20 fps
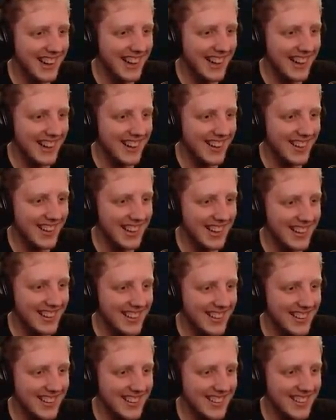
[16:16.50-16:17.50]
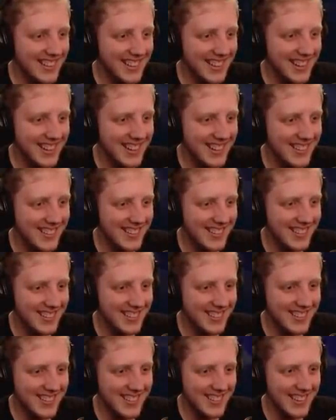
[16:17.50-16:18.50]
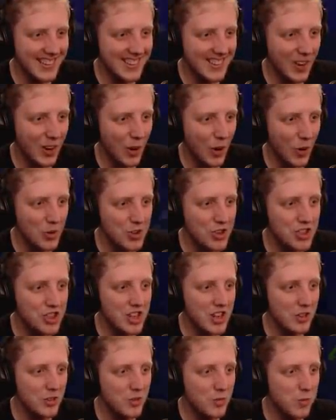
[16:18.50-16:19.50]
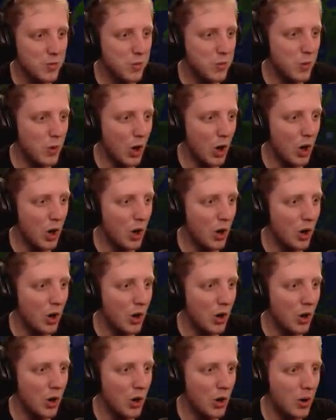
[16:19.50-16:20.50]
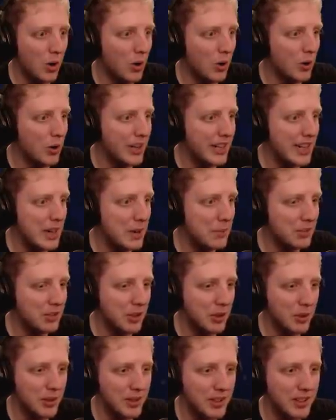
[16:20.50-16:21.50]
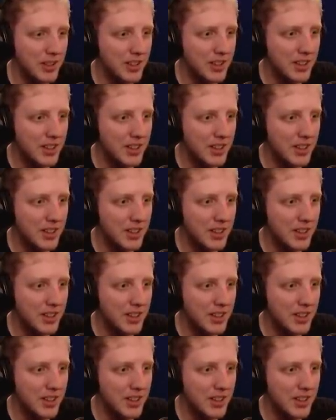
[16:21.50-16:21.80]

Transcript: I can't handle this, guys. This is crazy. Oh, gee. whoa! It keeps going.